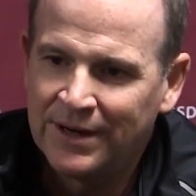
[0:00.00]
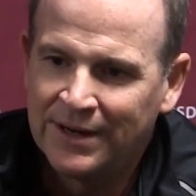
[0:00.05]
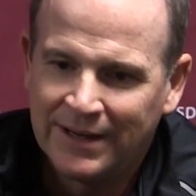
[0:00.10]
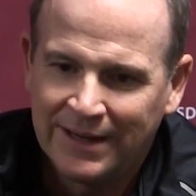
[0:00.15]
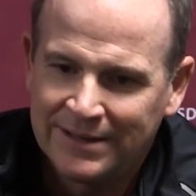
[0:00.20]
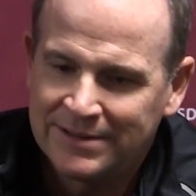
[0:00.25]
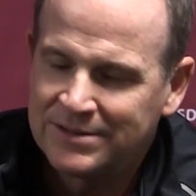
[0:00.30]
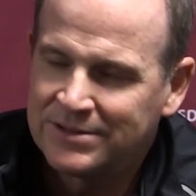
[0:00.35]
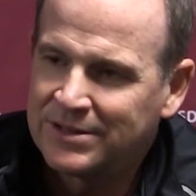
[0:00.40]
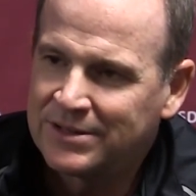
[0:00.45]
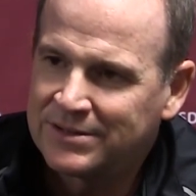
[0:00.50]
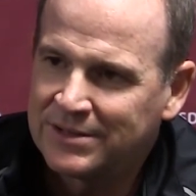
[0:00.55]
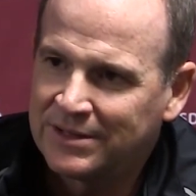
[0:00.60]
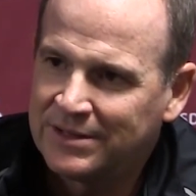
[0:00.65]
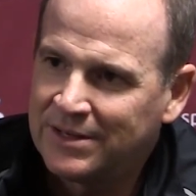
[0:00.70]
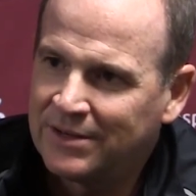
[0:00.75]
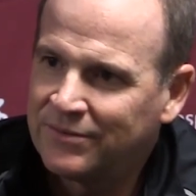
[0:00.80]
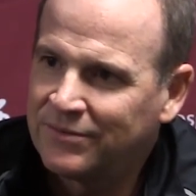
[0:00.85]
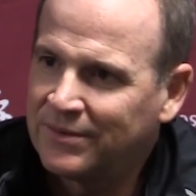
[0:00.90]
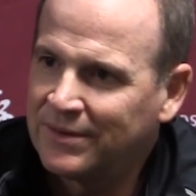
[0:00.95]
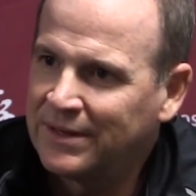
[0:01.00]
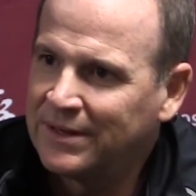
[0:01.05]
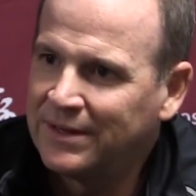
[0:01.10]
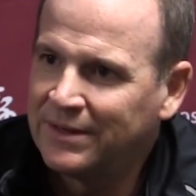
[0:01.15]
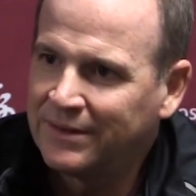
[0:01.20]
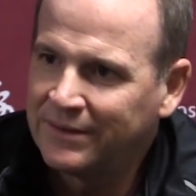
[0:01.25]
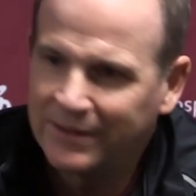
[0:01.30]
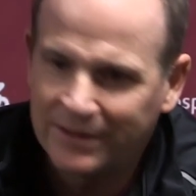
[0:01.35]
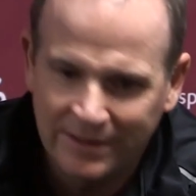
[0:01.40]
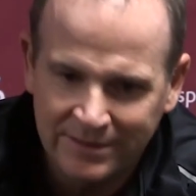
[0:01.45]
It's just a different, you
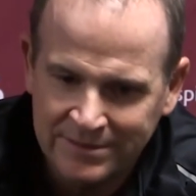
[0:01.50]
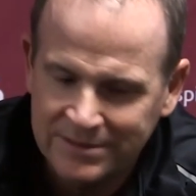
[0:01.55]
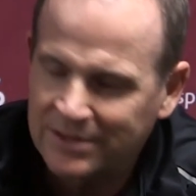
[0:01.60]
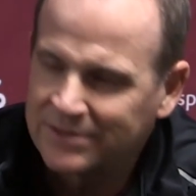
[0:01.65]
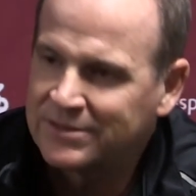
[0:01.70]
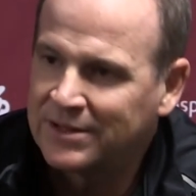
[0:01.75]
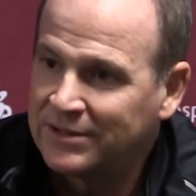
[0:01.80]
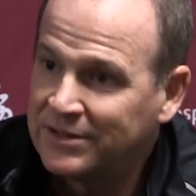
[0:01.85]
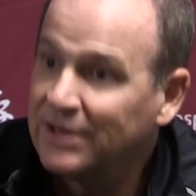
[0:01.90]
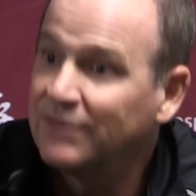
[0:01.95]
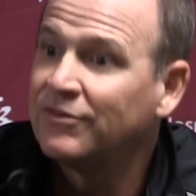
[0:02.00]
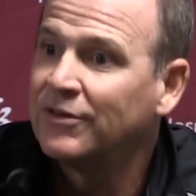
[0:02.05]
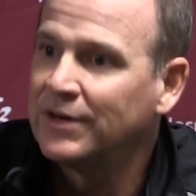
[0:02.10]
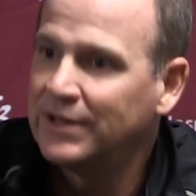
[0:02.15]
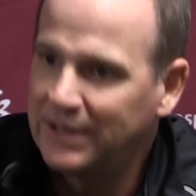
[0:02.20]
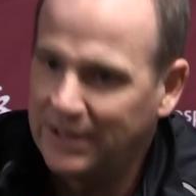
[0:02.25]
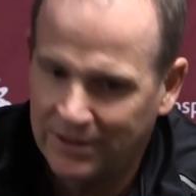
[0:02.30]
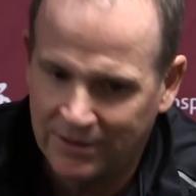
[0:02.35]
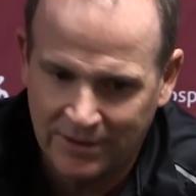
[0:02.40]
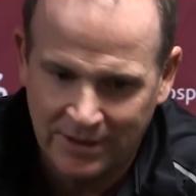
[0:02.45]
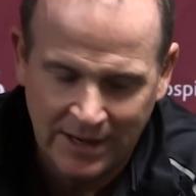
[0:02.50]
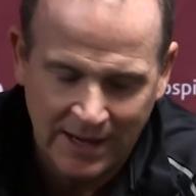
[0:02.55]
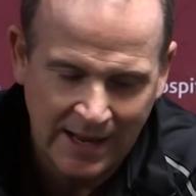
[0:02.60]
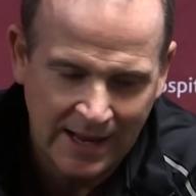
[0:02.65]
know, it's just a different year.